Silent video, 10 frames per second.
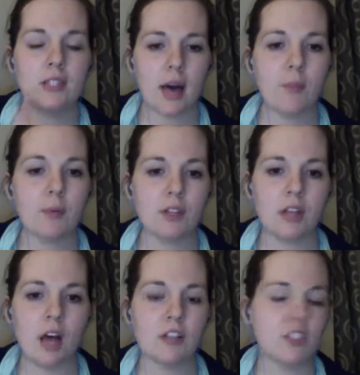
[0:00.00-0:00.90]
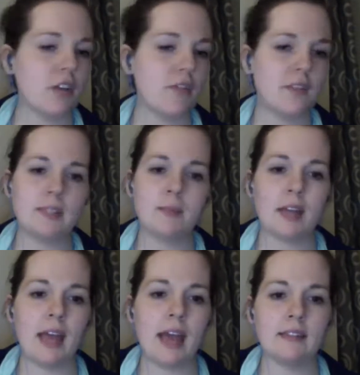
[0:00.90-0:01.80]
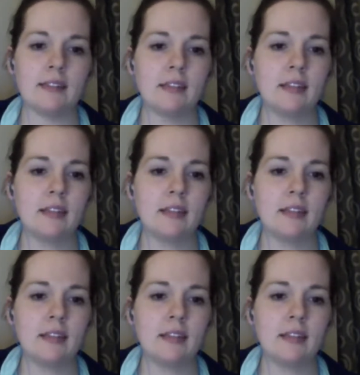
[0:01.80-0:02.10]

to help with the launch are Facebook ads.